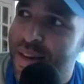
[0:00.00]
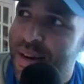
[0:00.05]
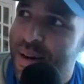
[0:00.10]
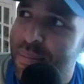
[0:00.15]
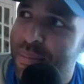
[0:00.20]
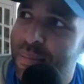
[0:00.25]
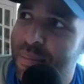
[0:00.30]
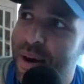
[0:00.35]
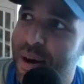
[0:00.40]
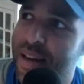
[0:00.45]

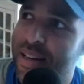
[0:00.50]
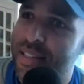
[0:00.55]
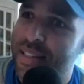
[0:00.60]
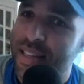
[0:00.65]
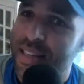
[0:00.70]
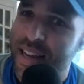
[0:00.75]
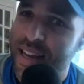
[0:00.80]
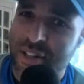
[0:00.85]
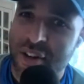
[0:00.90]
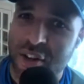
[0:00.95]
But
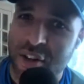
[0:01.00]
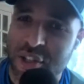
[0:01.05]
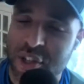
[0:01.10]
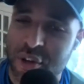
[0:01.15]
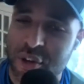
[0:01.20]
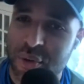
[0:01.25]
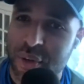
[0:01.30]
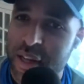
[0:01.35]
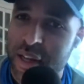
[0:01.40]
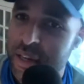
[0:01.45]
it's
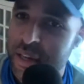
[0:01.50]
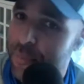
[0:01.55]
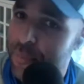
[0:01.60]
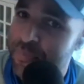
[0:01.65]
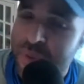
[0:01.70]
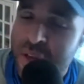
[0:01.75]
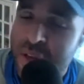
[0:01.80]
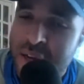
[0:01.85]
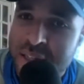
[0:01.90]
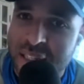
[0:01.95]
also like,
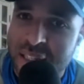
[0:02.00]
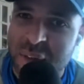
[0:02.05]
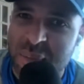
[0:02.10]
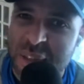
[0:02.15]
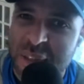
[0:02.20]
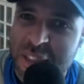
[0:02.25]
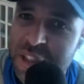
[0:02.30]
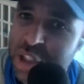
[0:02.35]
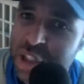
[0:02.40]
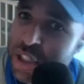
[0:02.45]
it's a little
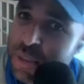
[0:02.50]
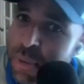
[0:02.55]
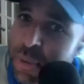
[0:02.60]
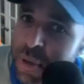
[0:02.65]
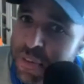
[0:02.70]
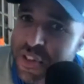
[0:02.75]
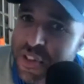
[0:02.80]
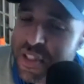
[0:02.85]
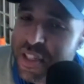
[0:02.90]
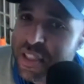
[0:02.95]
bit cheaper
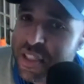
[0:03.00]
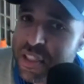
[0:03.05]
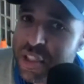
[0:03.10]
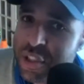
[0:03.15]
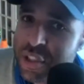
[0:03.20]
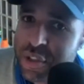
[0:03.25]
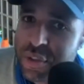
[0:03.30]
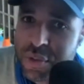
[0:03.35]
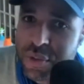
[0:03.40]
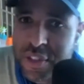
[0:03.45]
of a city
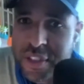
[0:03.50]
too.